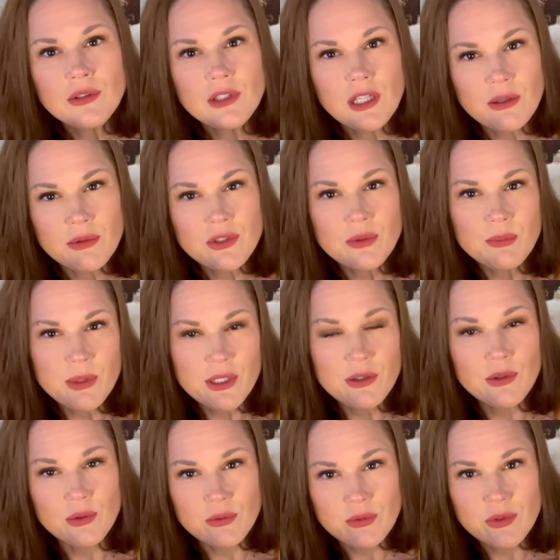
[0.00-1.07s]
that was a big
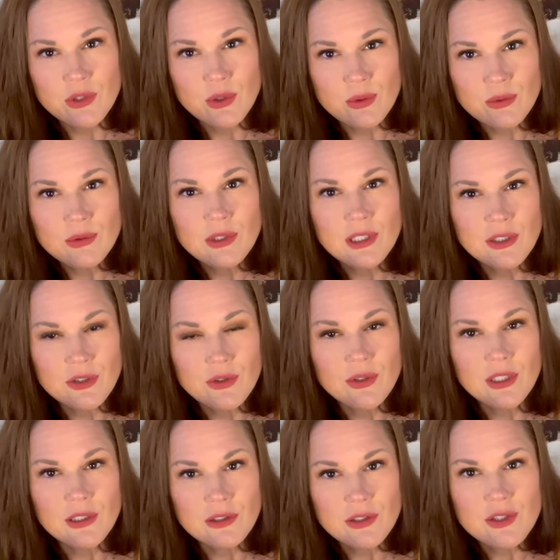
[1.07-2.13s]
goal for you,
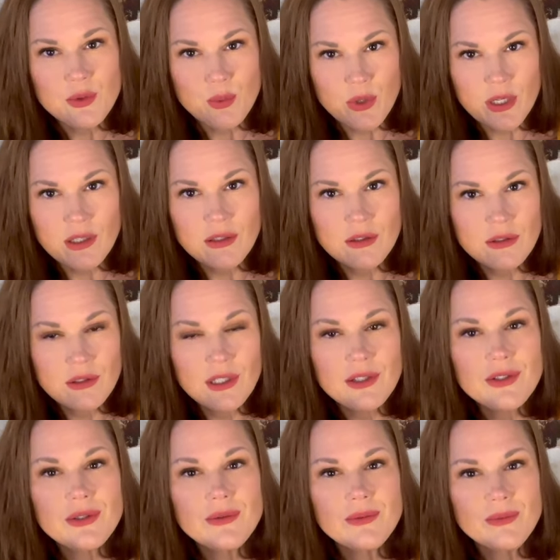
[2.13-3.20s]
entering the spring,
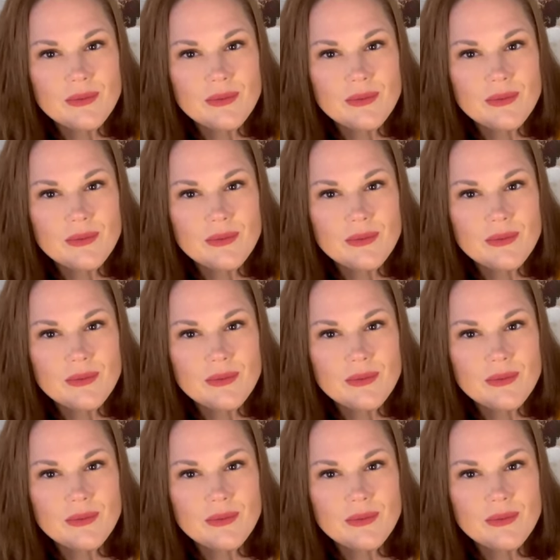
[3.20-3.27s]
yes.